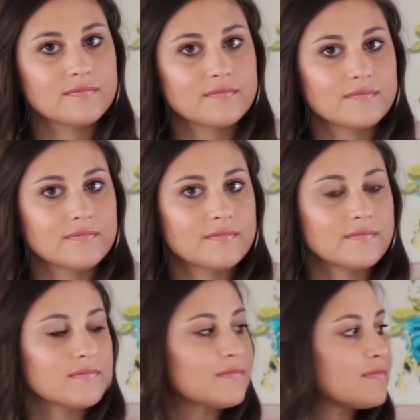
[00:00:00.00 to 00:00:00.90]

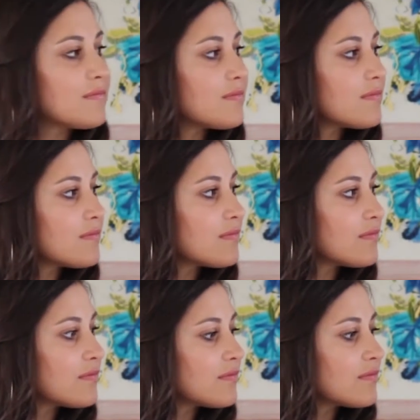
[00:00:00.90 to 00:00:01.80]

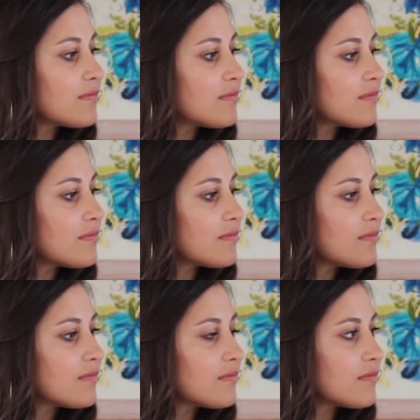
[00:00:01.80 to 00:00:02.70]

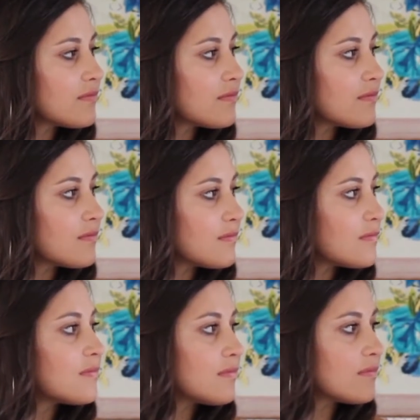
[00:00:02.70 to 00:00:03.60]
The person shown says nothing.